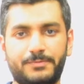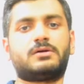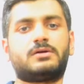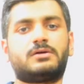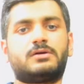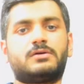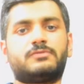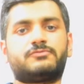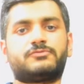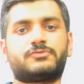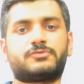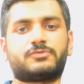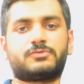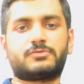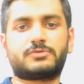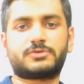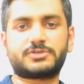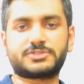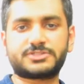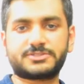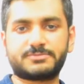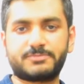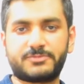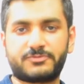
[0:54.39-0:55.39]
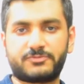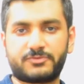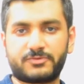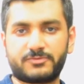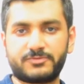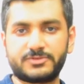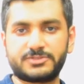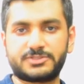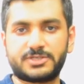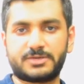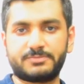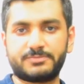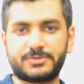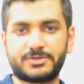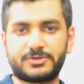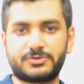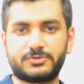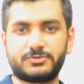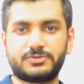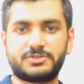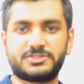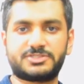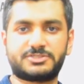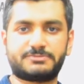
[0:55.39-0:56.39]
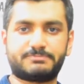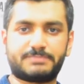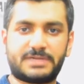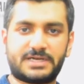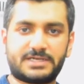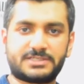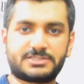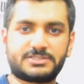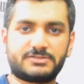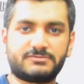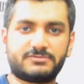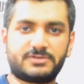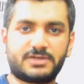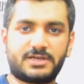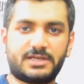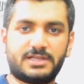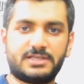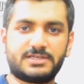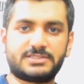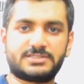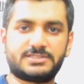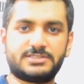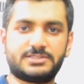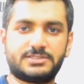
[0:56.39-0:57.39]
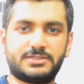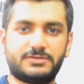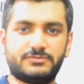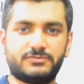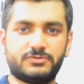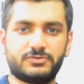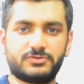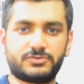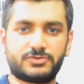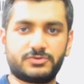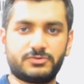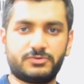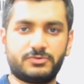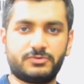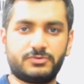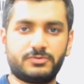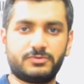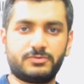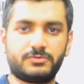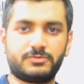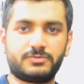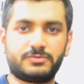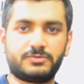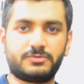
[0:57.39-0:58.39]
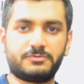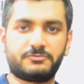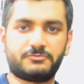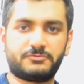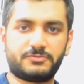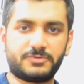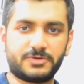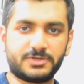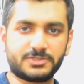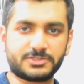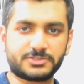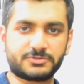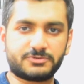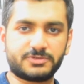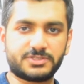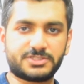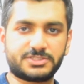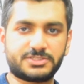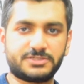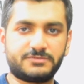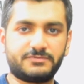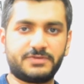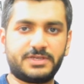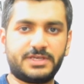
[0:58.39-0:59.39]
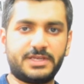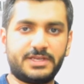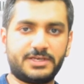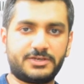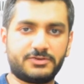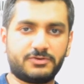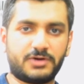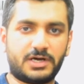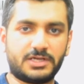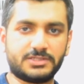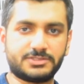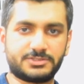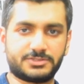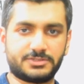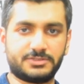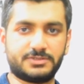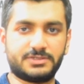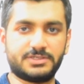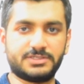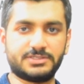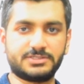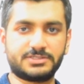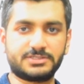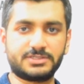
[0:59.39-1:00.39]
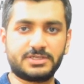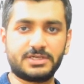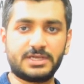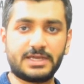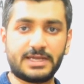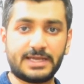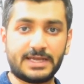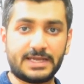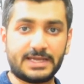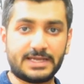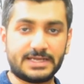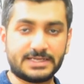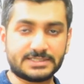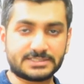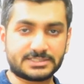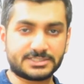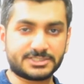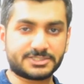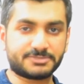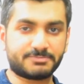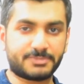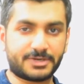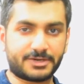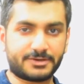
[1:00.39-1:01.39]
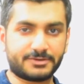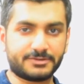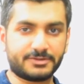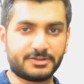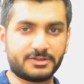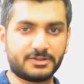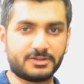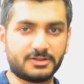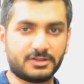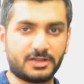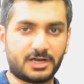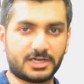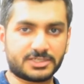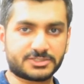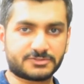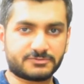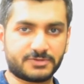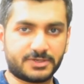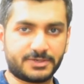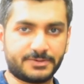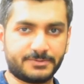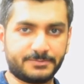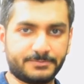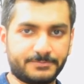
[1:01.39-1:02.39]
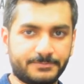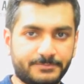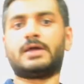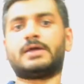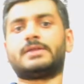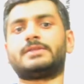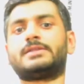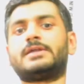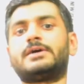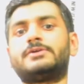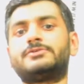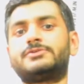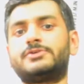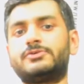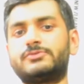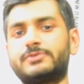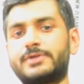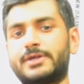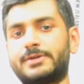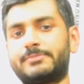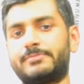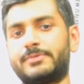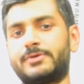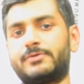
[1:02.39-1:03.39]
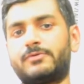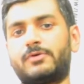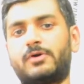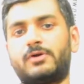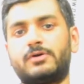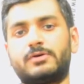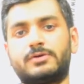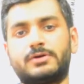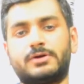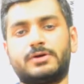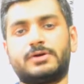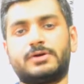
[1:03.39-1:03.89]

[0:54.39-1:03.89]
Of course, before we jump into the specs of the Galaxy Z Fold 2, the first question we need to answer is this better than the last one? Now don't get me wrong,